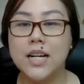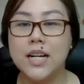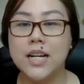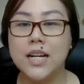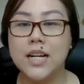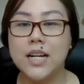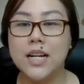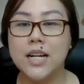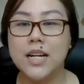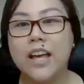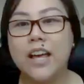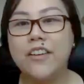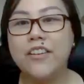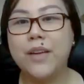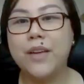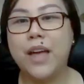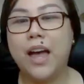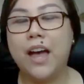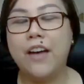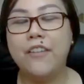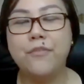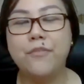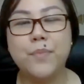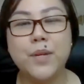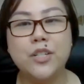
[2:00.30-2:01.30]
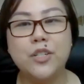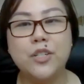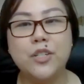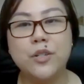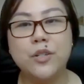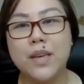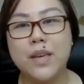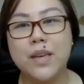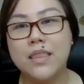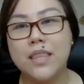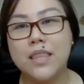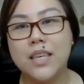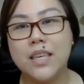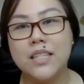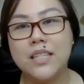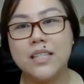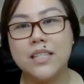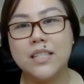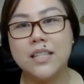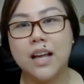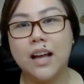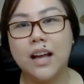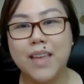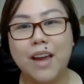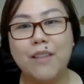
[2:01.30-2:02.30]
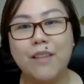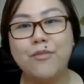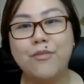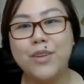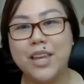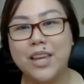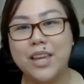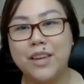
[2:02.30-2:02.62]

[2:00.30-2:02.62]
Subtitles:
And I have been doing this every